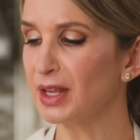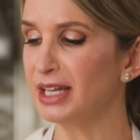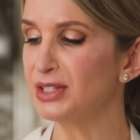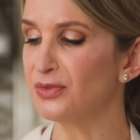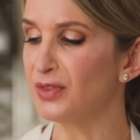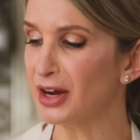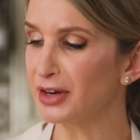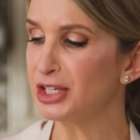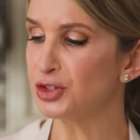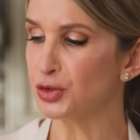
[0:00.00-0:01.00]
It's
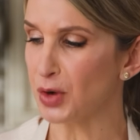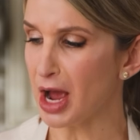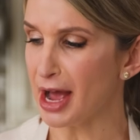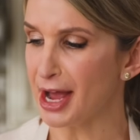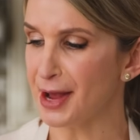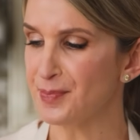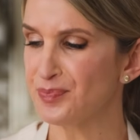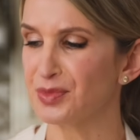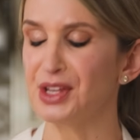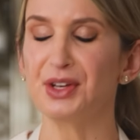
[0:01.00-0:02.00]
very dry.
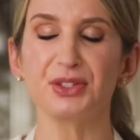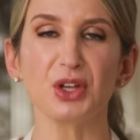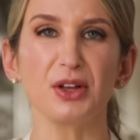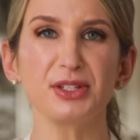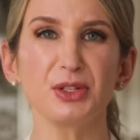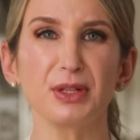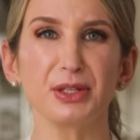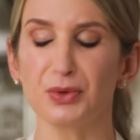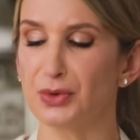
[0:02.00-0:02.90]
And it's also a little